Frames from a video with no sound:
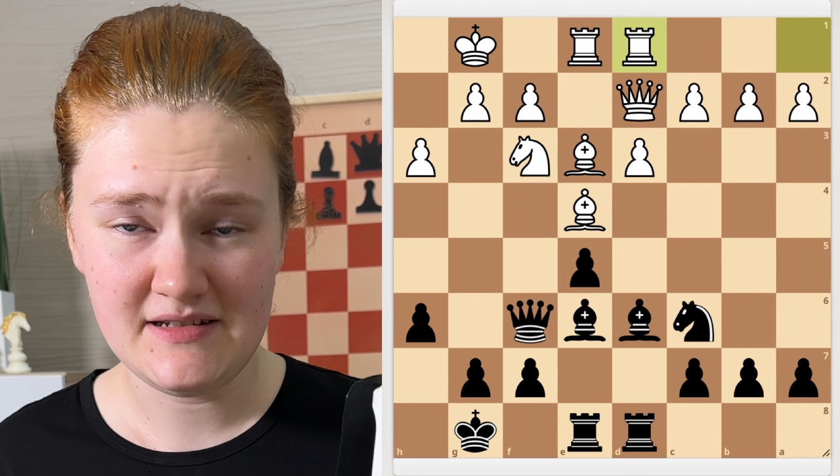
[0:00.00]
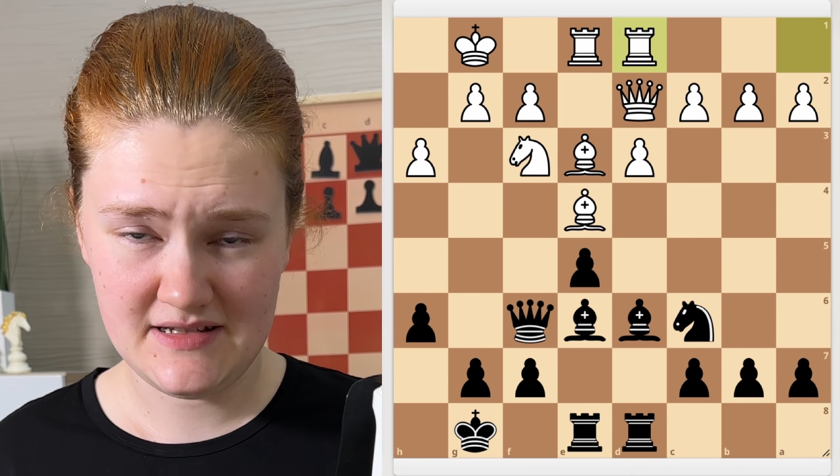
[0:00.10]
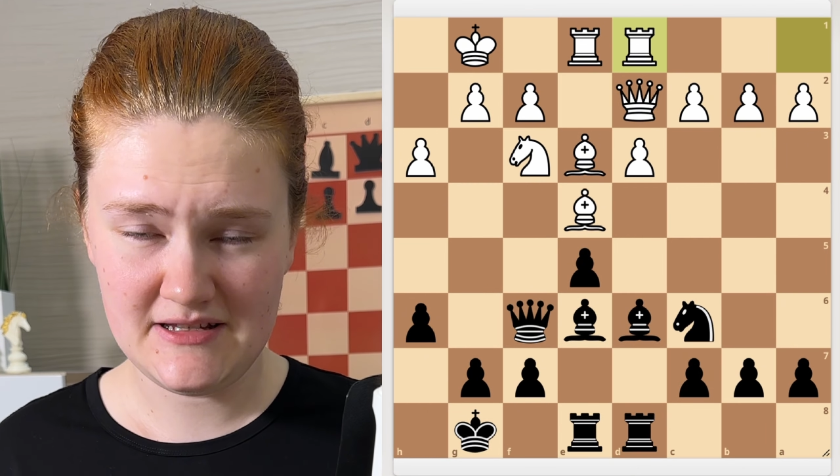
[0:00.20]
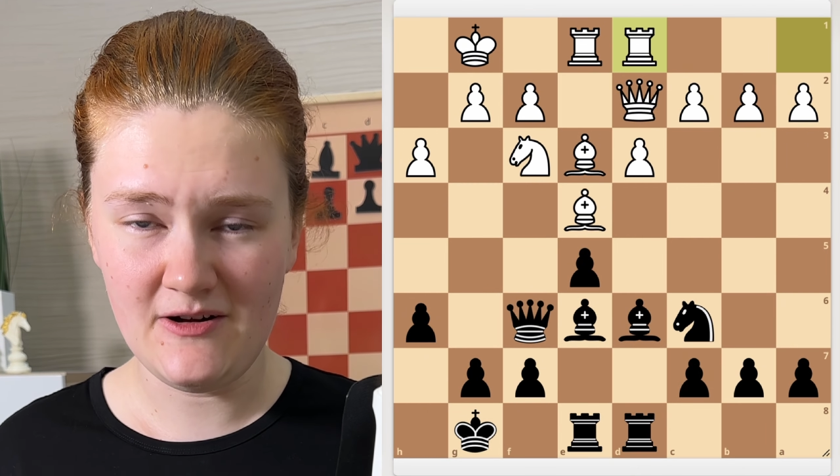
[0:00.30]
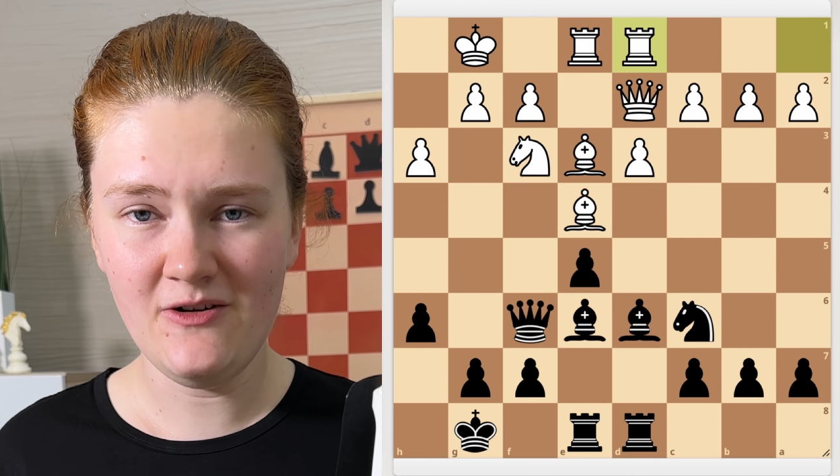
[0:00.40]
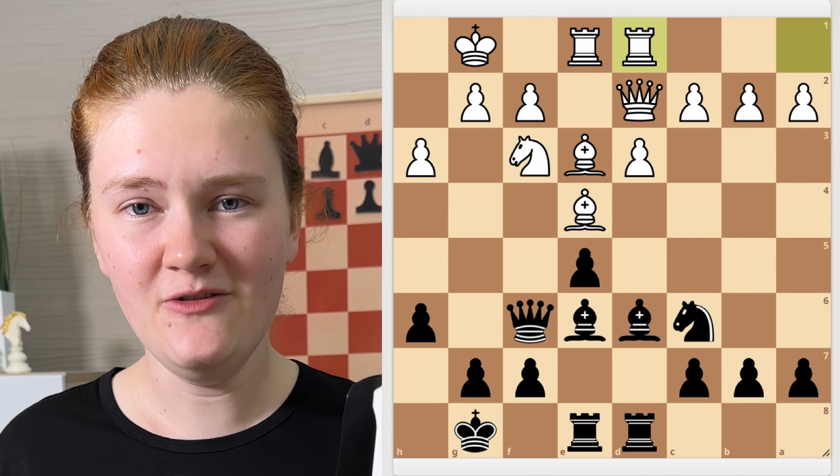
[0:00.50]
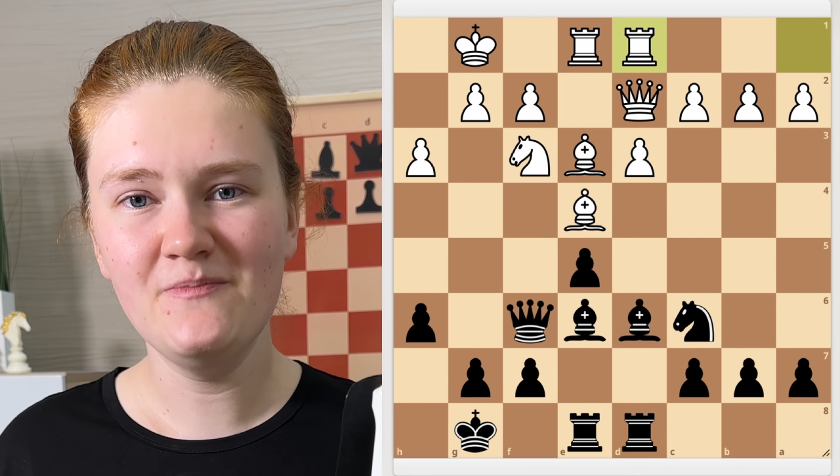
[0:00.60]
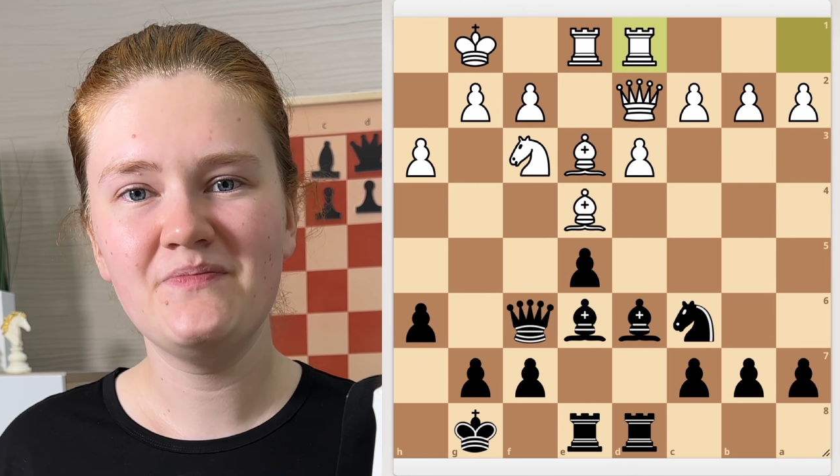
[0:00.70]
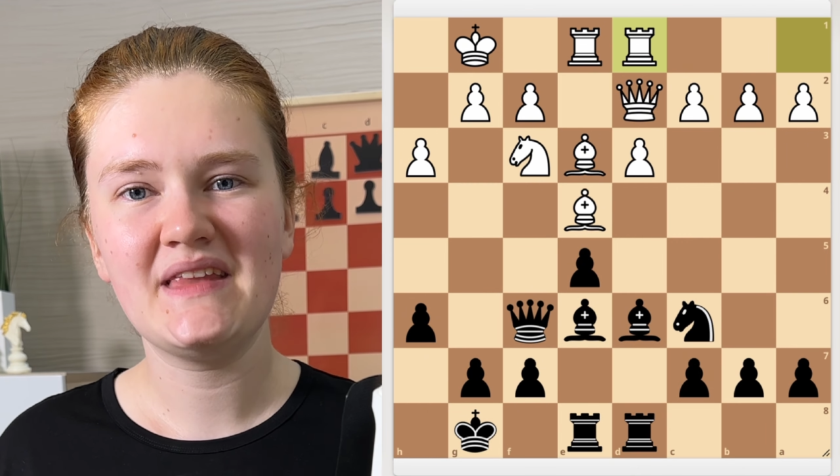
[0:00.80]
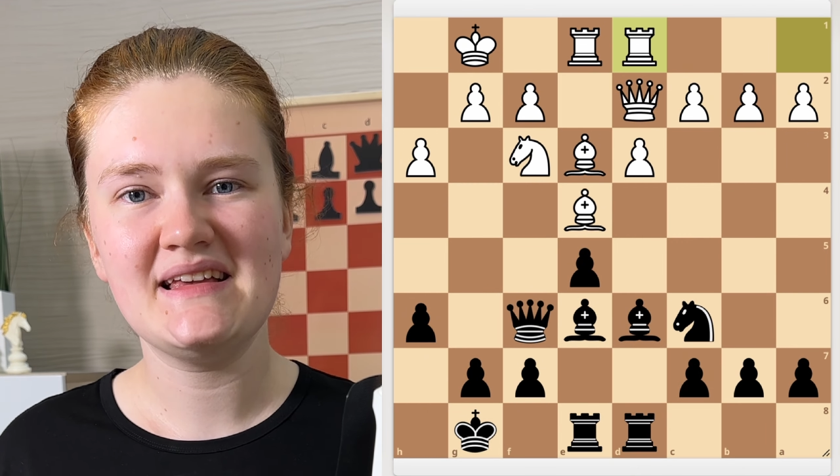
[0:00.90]
So,
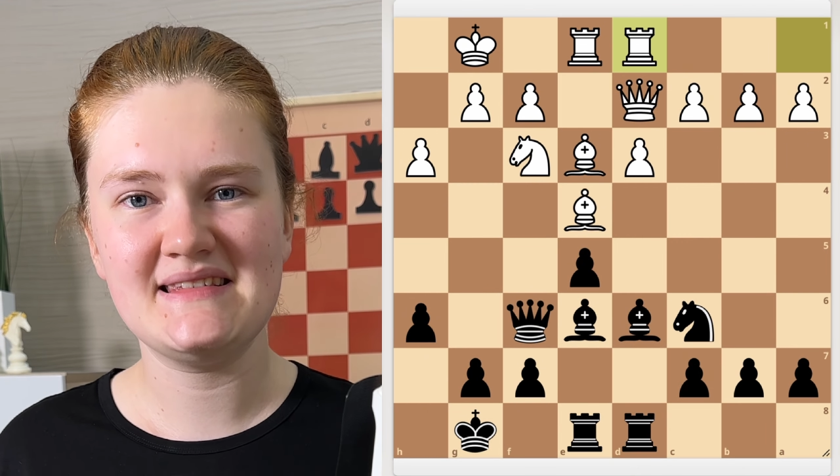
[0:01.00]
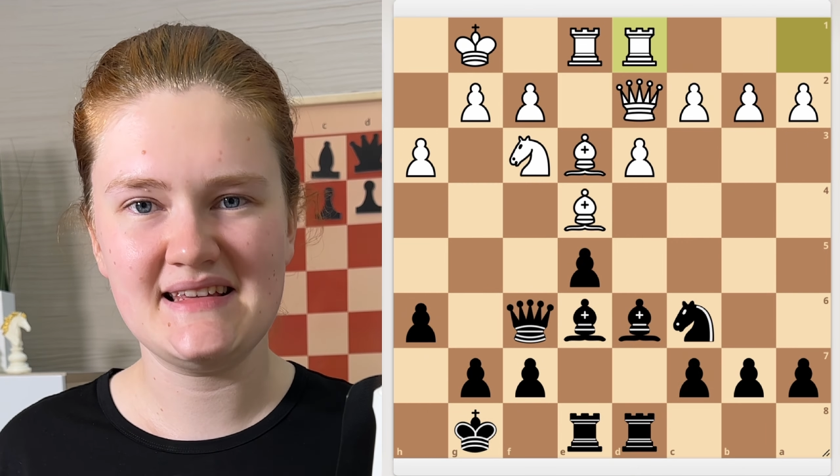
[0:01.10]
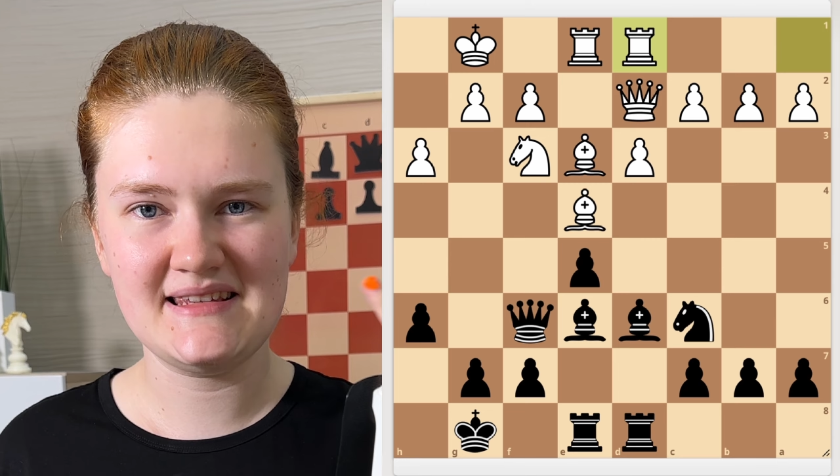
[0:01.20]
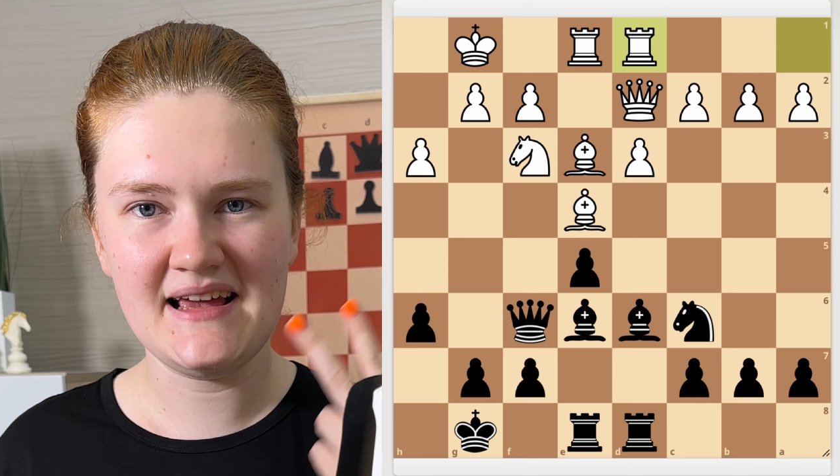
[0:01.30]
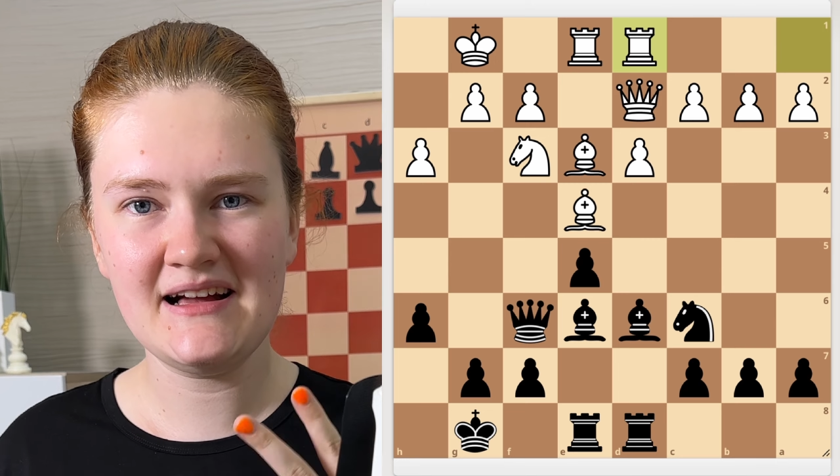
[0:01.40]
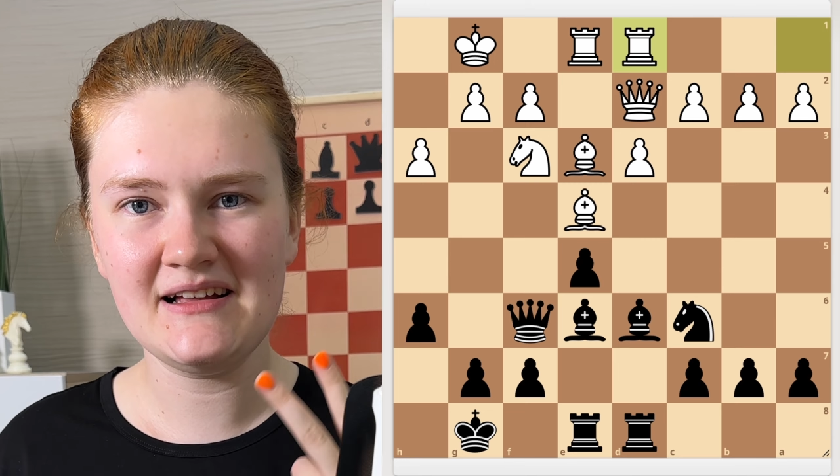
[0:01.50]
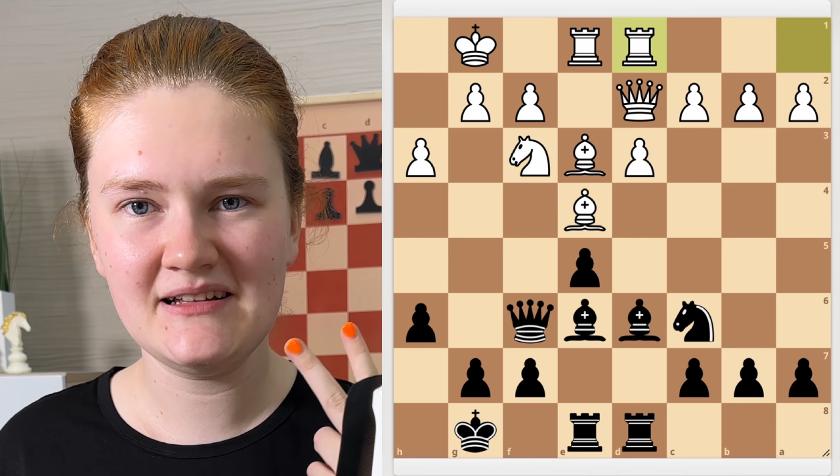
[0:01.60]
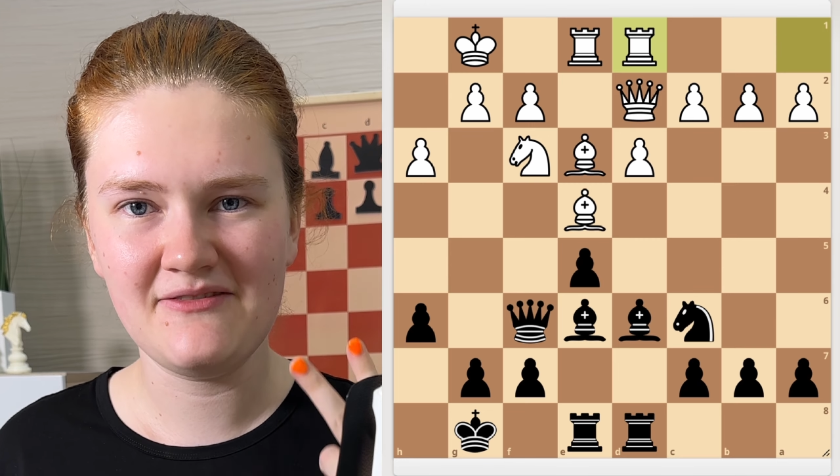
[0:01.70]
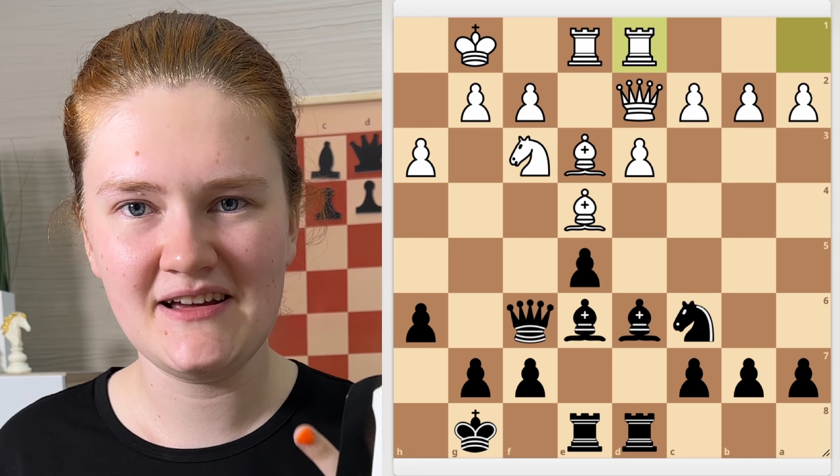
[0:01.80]
the second